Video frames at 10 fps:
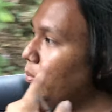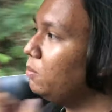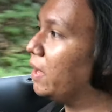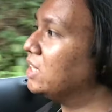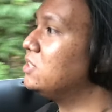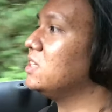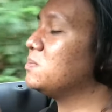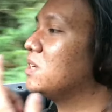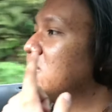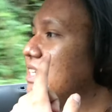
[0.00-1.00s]
coming back to
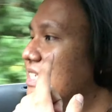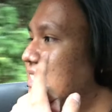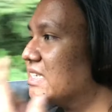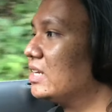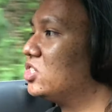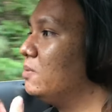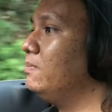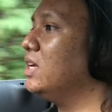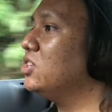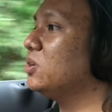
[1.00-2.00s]
this because it is such a
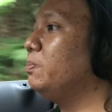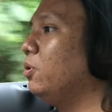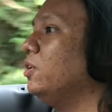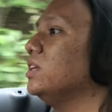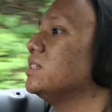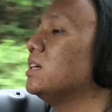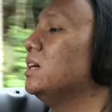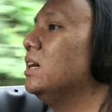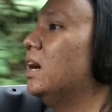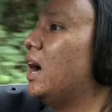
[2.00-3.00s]
major point.
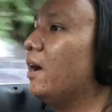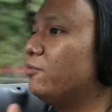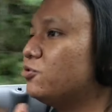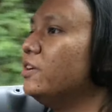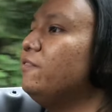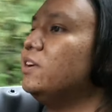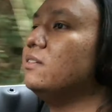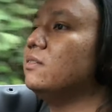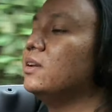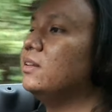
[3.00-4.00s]
I've
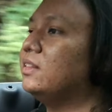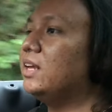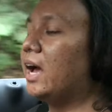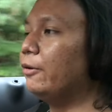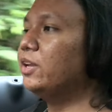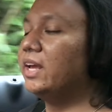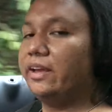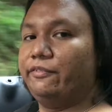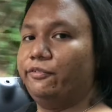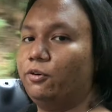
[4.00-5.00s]
driven the Audi
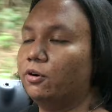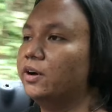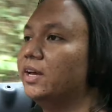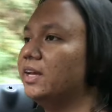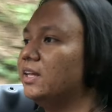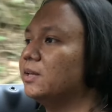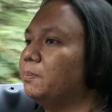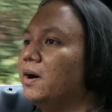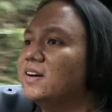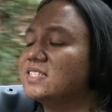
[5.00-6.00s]
A4 in the
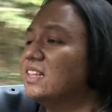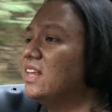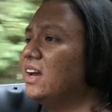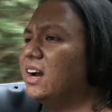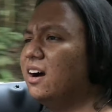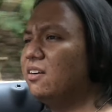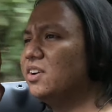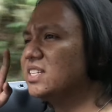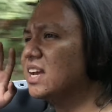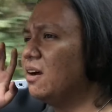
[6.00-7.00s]
past, and that car
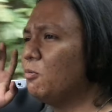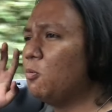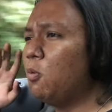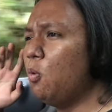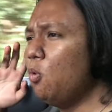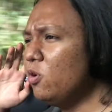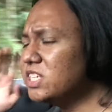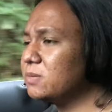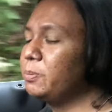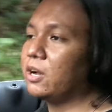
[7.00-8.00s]
is
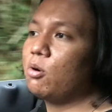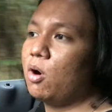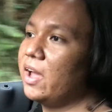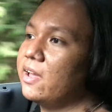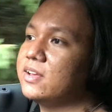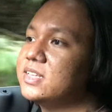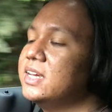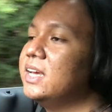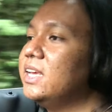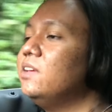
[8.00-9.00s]
whisper quiet,
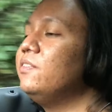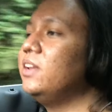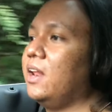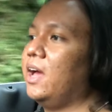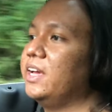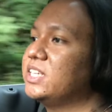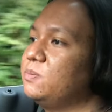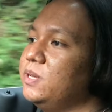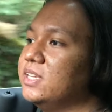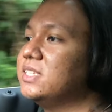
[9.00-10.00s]
even at high
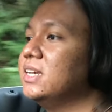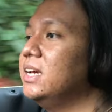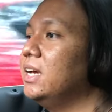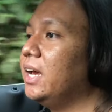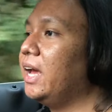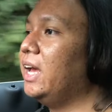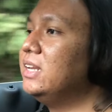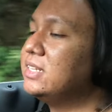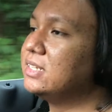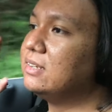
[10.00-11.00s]
speeds.
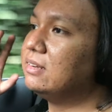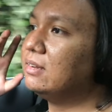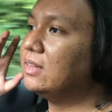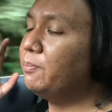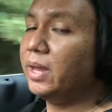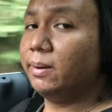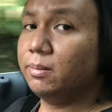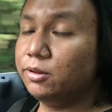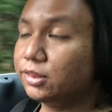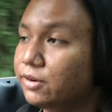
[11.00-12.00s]
And the
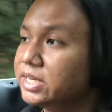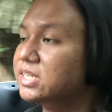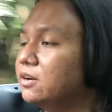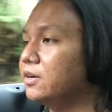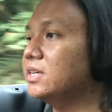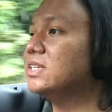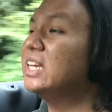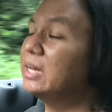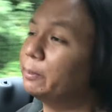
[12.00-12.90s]
BMW 3 Series,